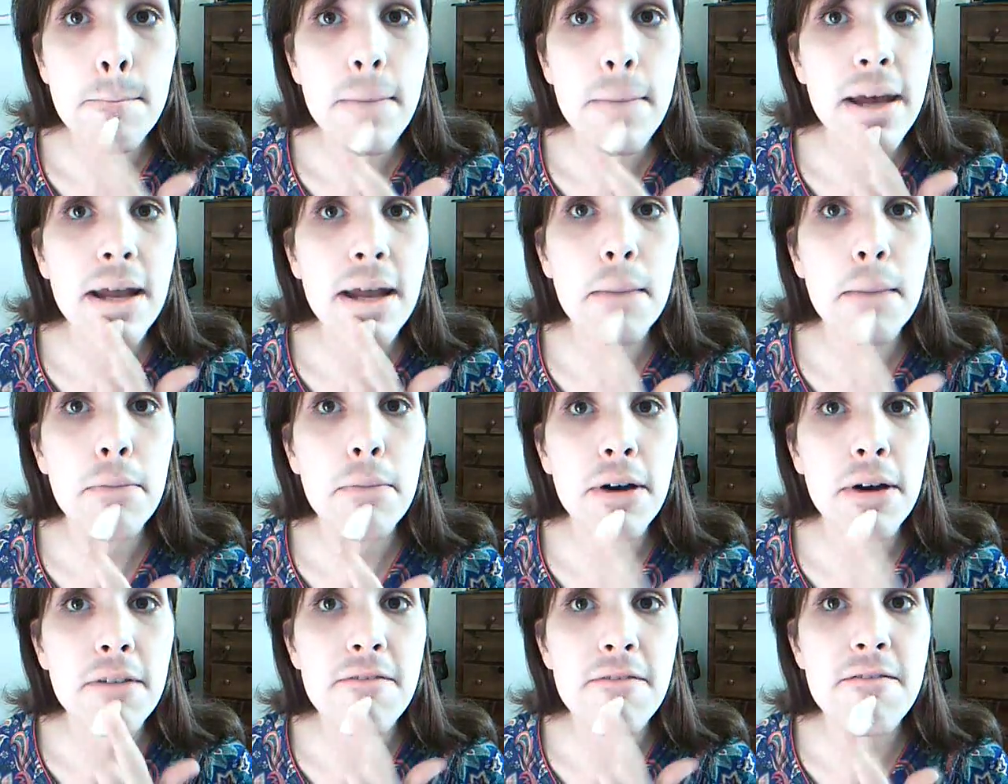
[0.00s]
and I
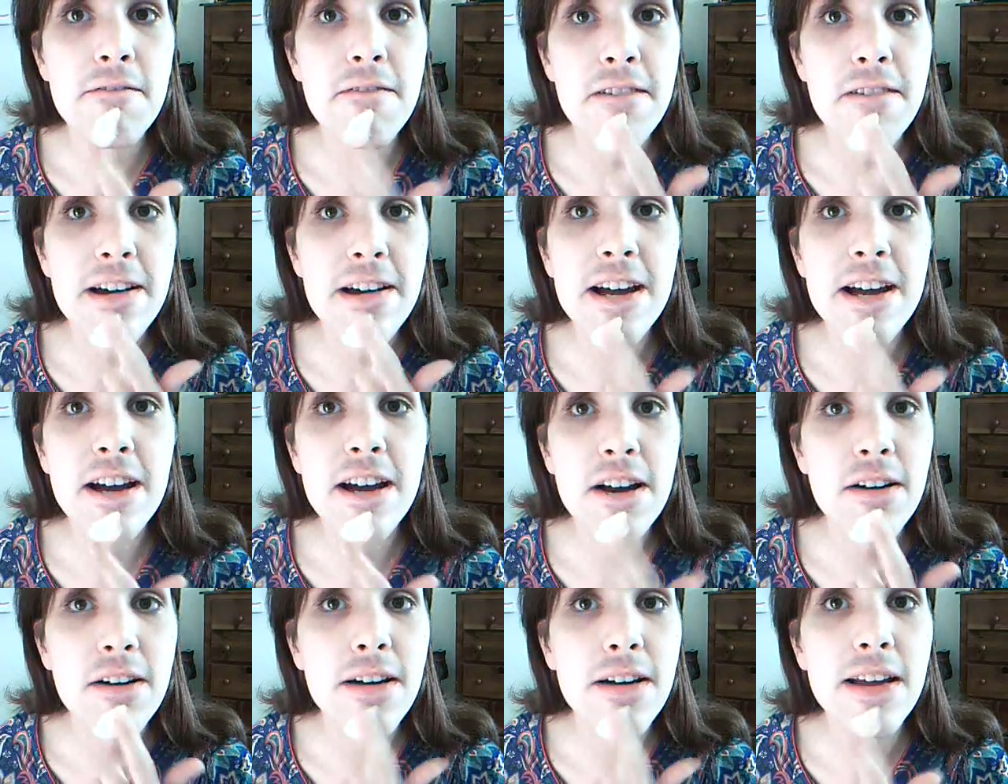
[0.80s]
put it
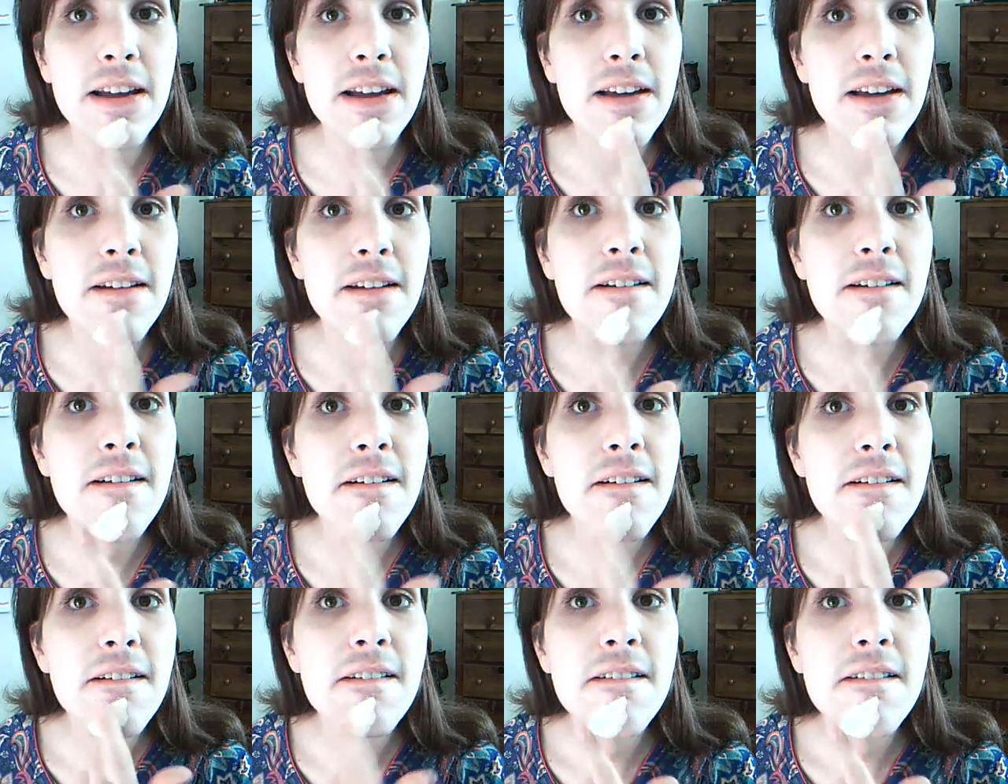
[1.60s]
very,
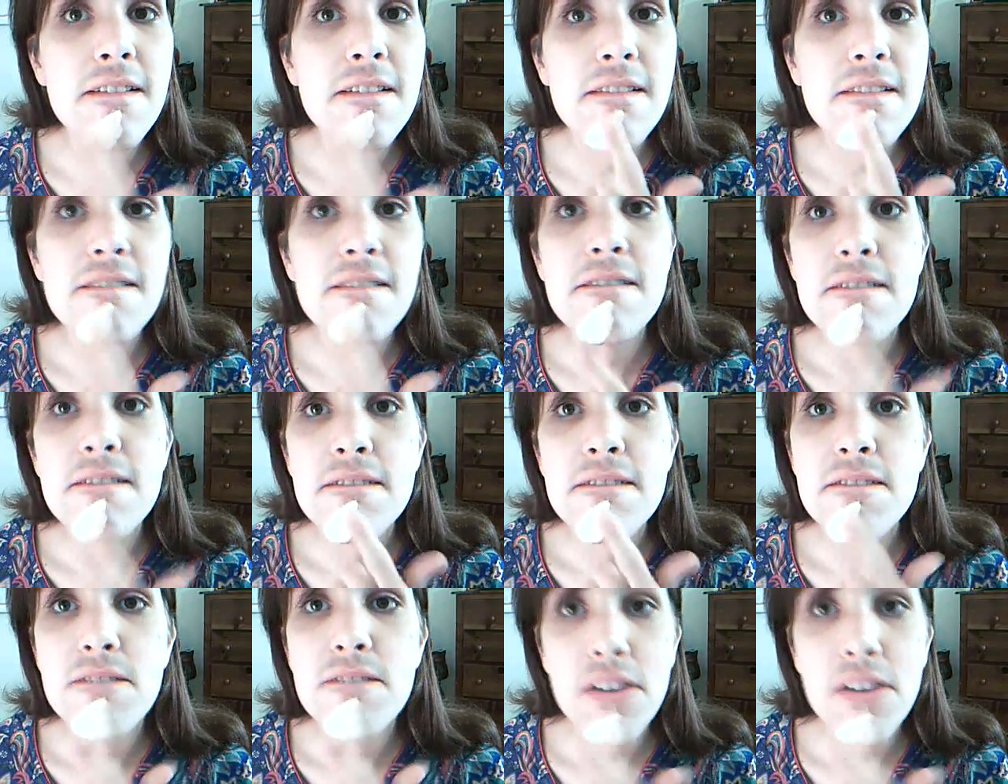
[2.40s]

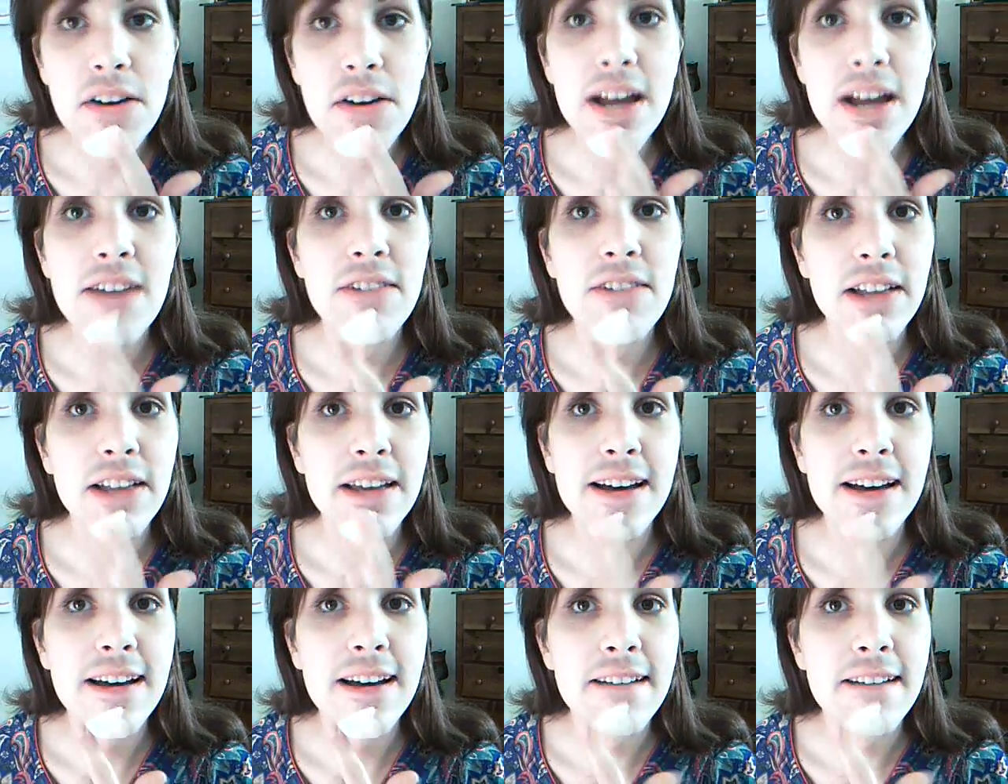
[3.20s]
very heavily
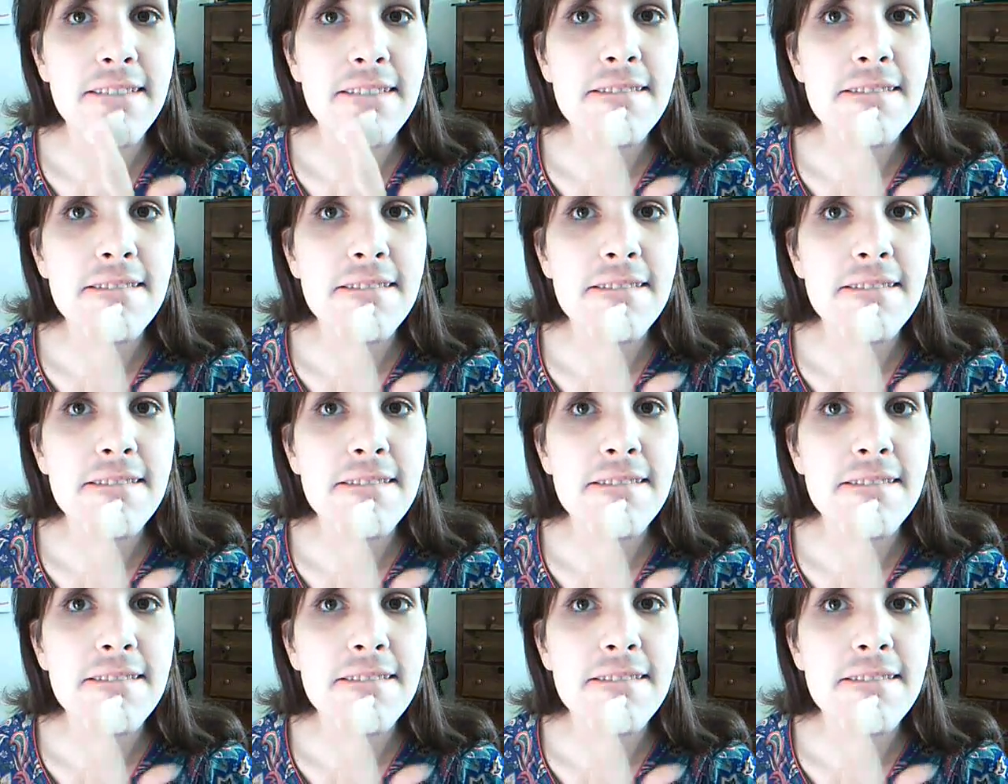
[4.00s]
on.